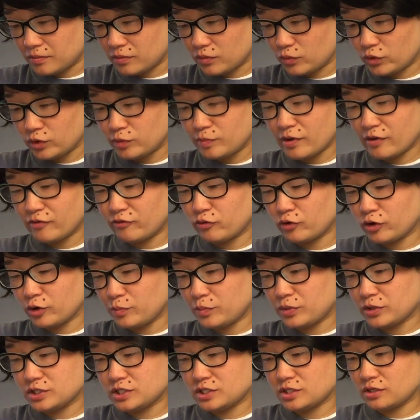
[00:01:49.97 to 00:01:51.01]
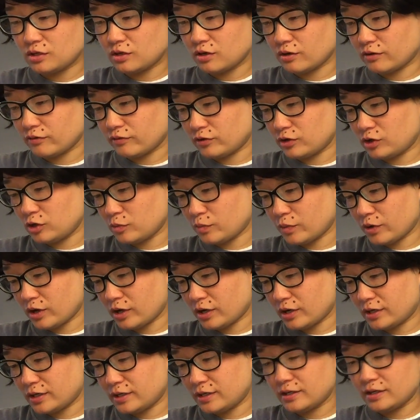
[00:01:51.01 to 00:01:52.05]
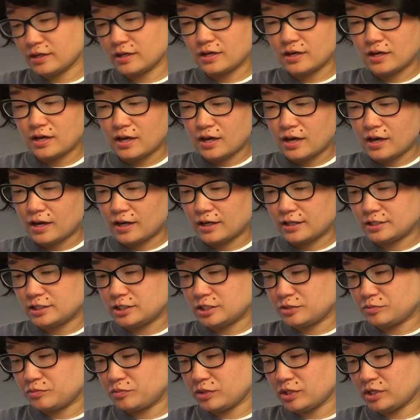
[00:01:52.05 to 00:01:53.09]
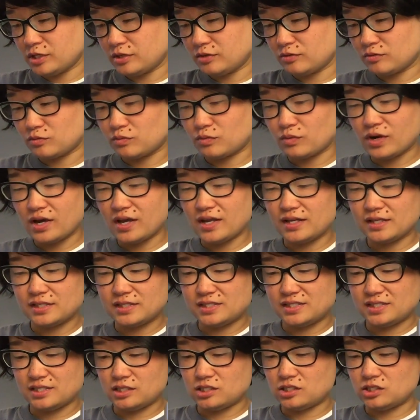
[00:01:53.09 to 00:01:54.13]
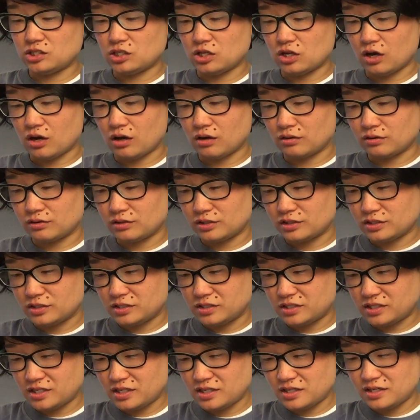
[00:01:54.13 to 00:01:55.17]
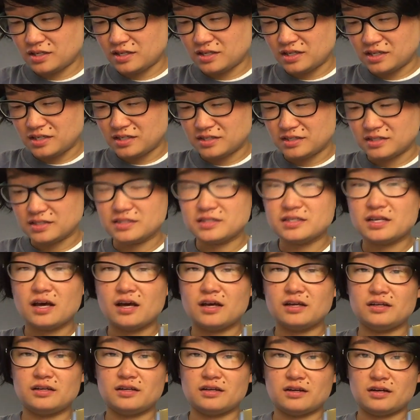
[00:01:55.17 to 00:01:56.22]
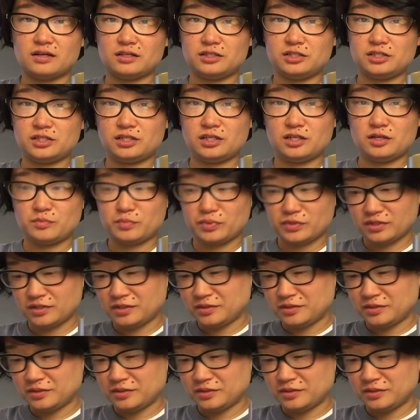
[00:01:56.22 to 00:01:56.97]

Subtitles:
With my 40% off coupon, I spent right at $60. Tea is not cheap.